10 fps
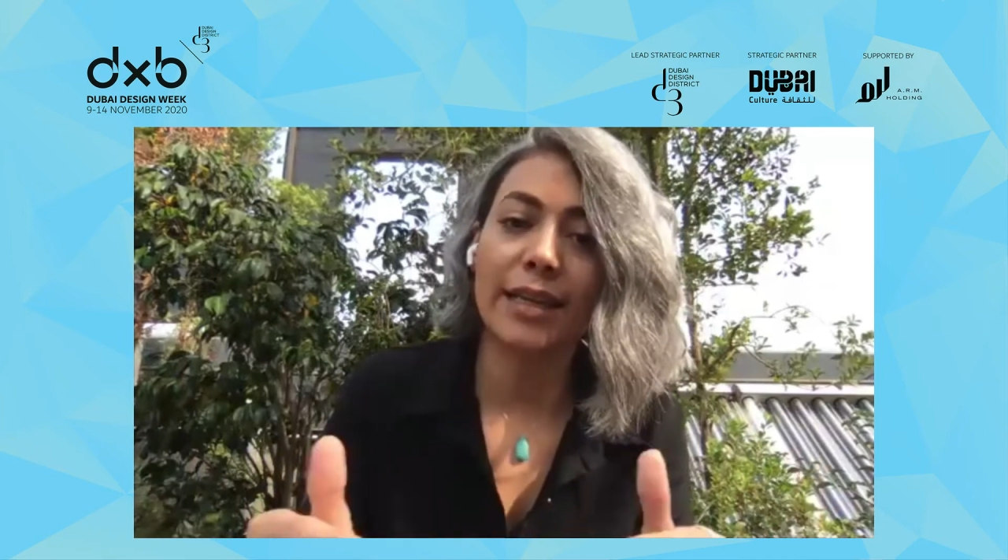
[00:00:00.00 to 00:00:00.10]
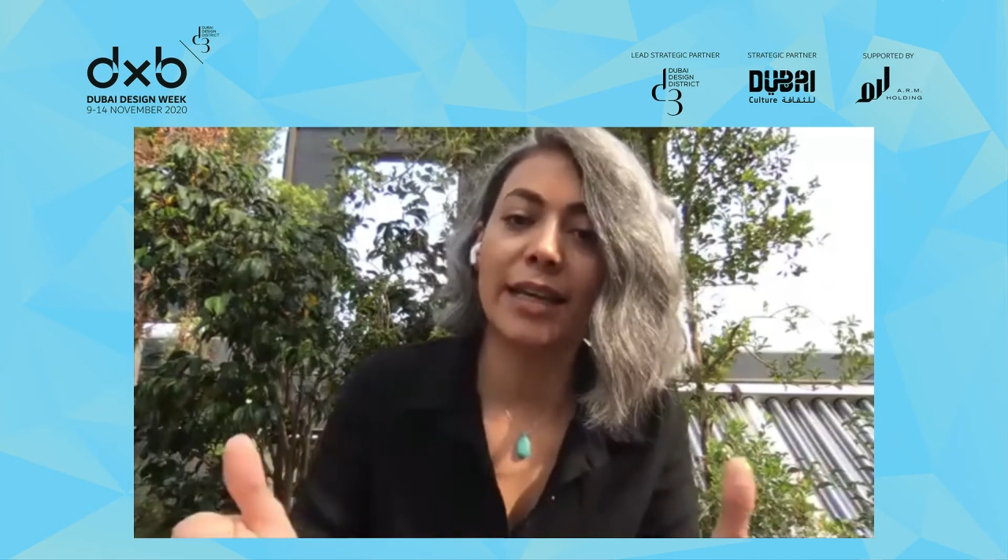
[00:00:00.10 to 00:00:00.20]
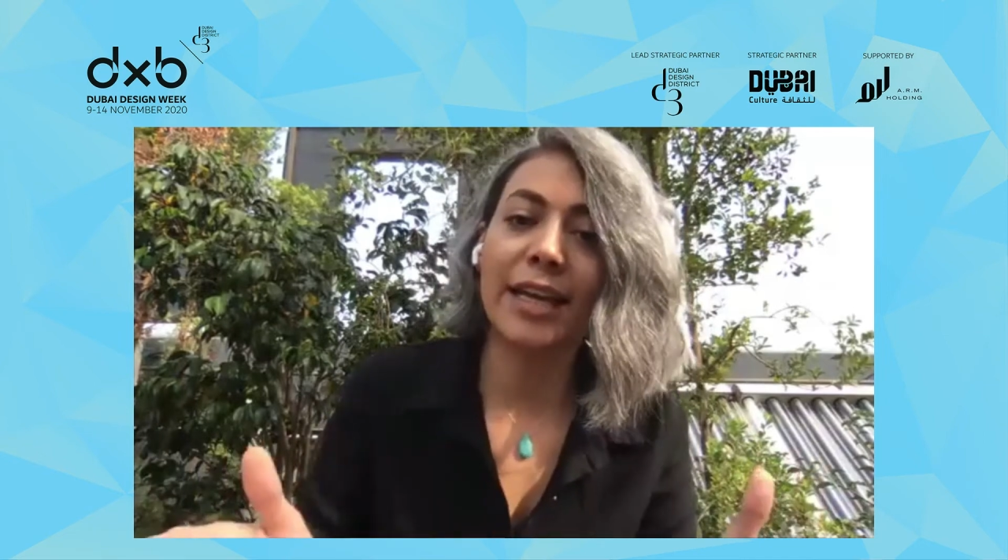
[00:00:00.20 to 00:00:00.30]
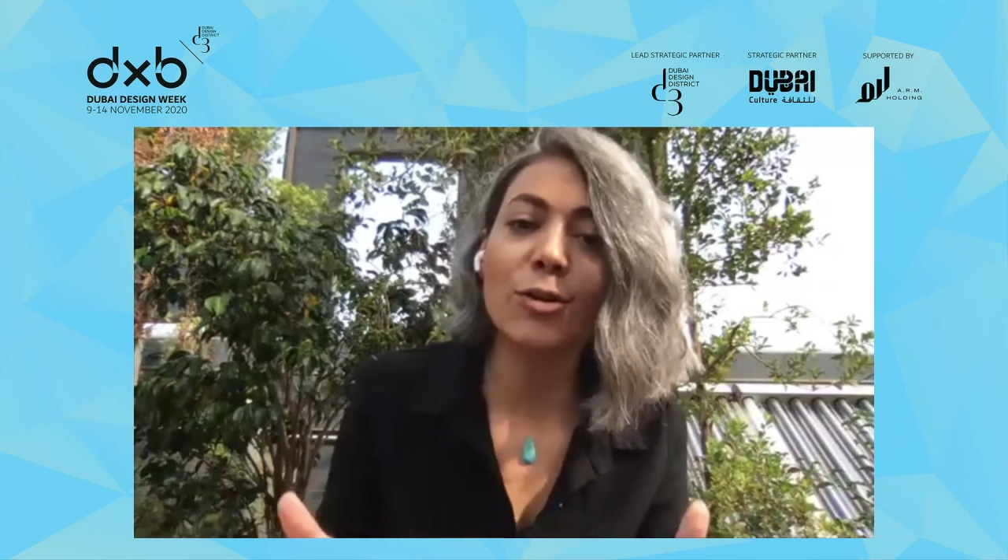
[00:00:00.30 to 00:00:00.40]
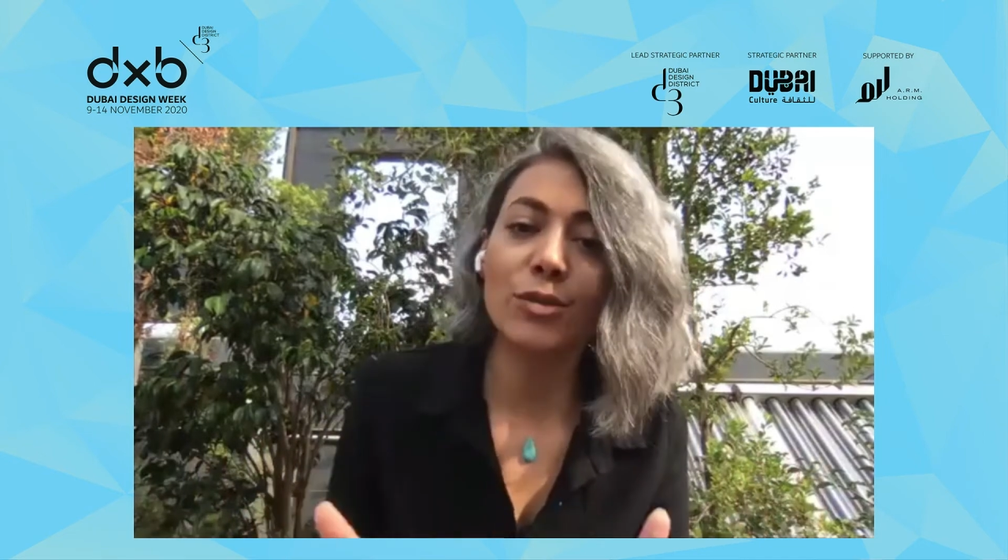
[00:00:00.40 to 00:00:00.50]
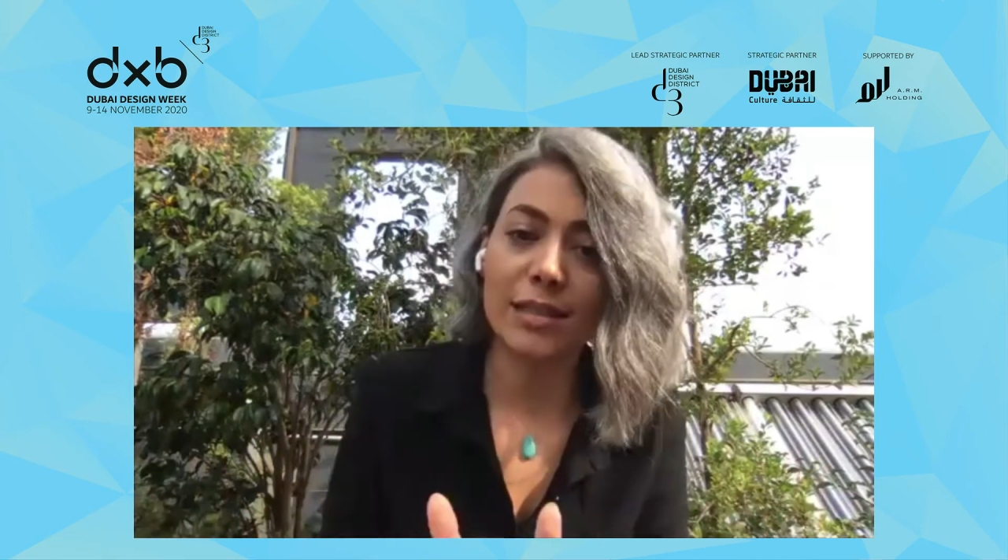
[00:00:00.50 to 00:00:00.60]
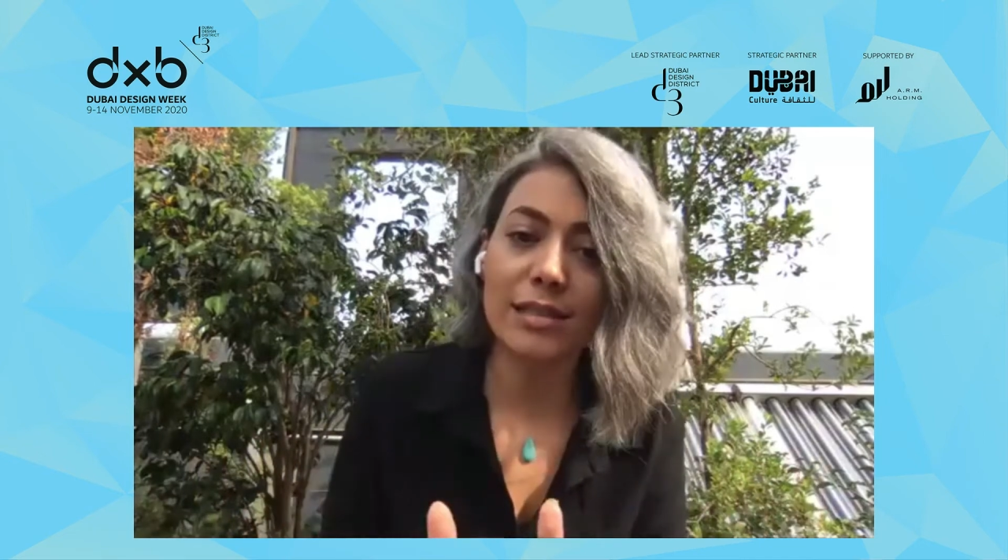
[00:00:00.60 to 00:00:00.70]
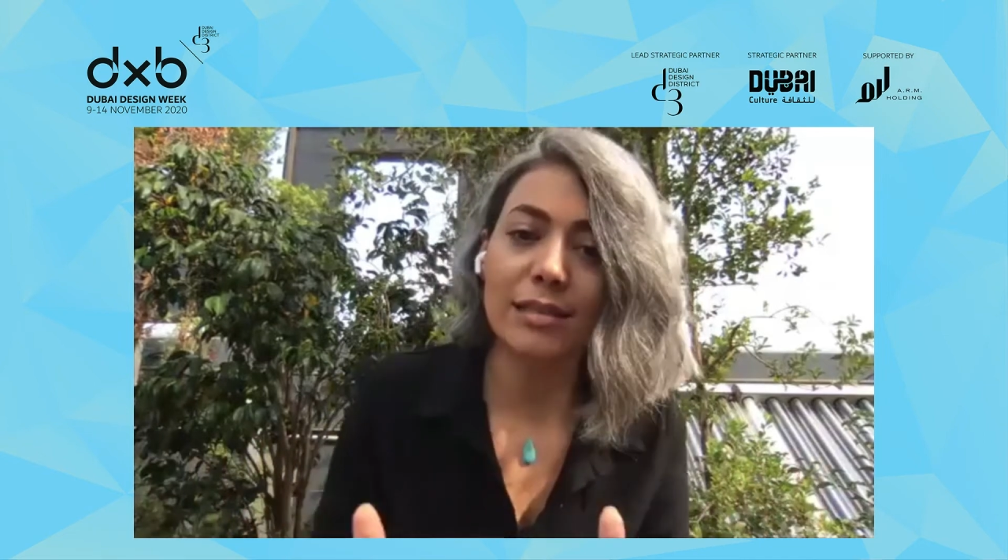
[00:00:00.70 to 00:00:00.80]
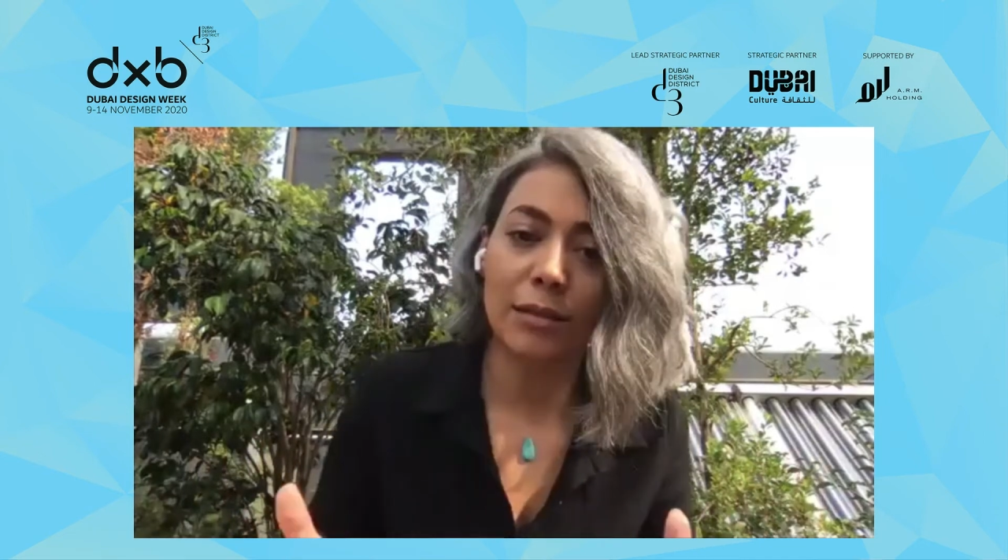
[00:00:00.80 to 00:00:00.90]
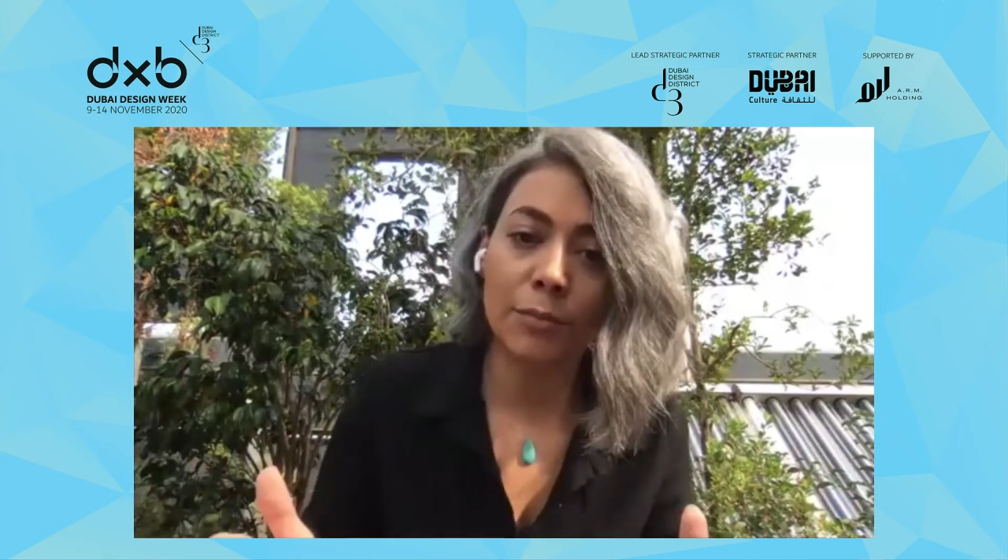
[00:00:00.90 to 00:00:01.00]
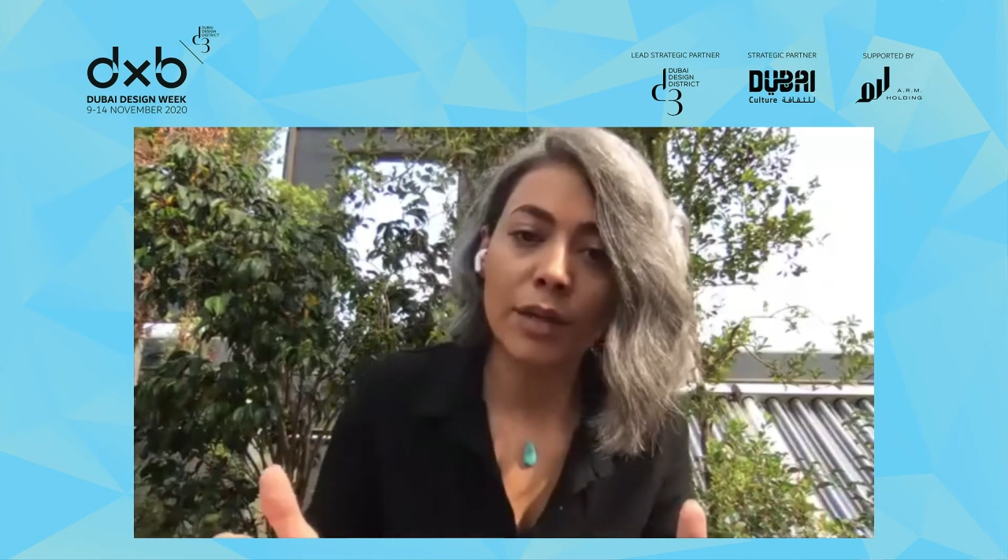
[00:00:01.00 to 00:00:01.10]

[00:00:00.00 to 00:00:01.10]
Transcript: an ecosystem